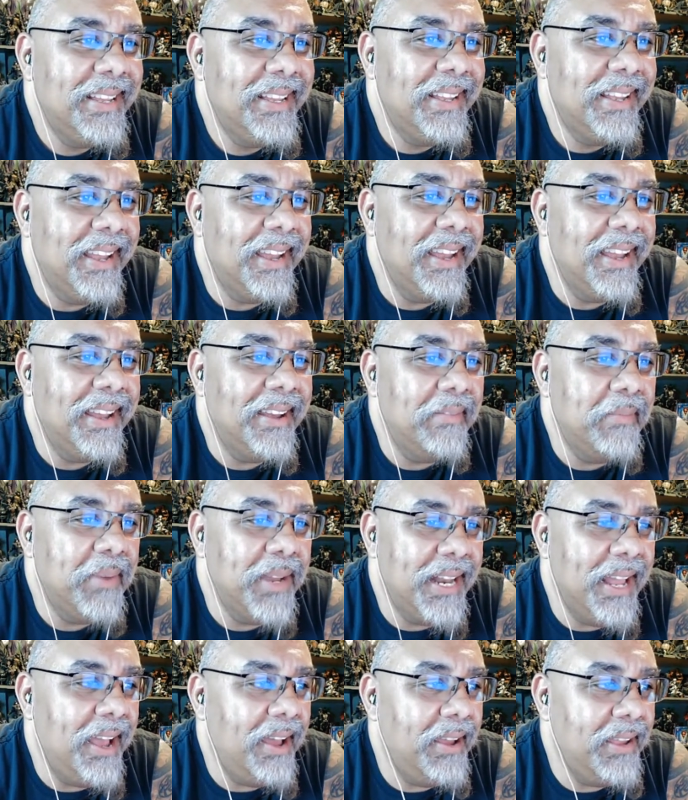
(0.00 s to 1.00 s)
Yeah, but
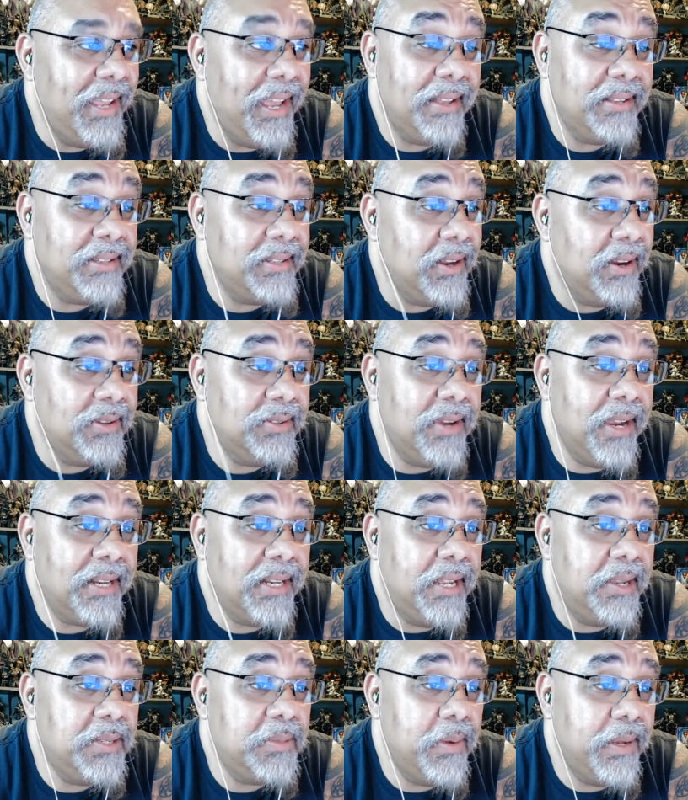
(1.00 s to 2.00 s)
now, yeah, Star Trek
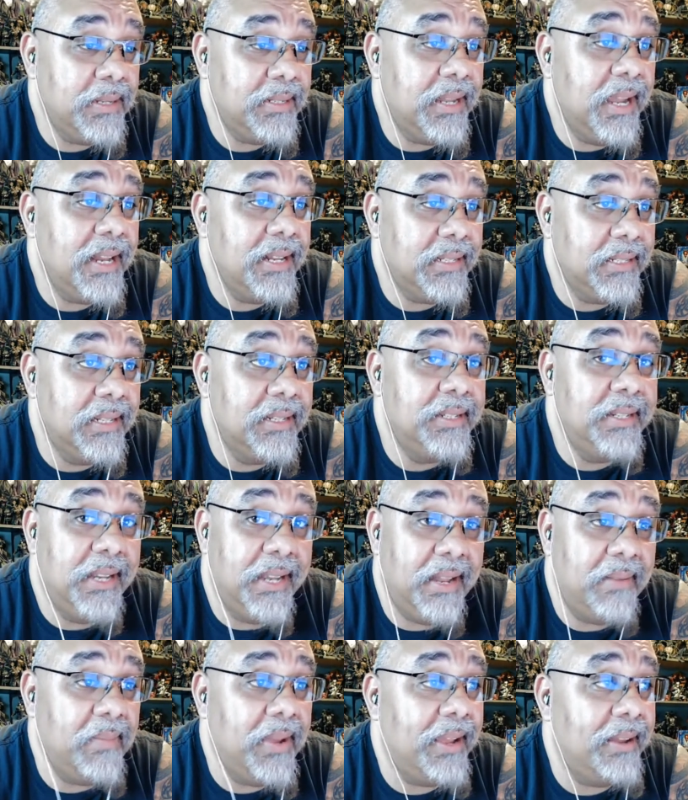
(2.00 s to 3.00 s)
Deep Space Nine is
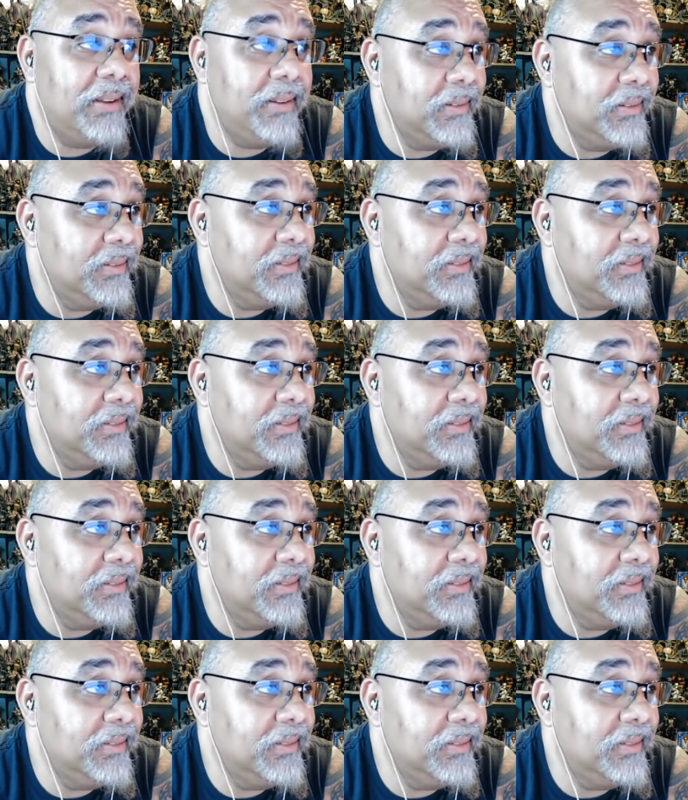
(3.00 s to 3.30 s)
legit, man.